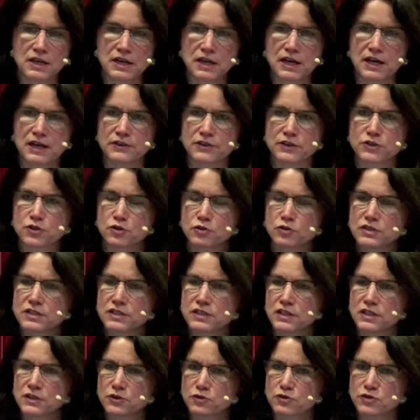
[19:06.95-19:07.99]
And the students
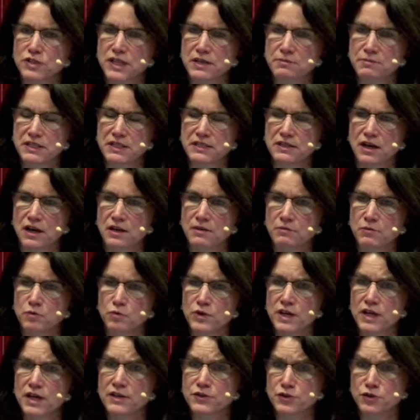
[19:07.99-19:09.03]
start to say to me,
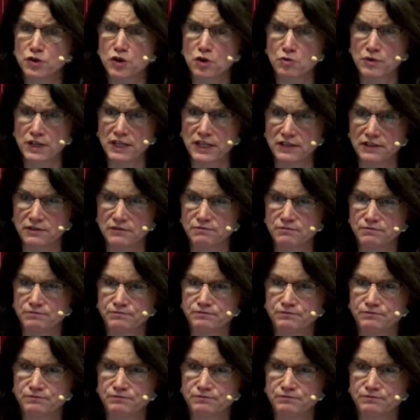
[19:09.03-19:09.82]
we are Estonian.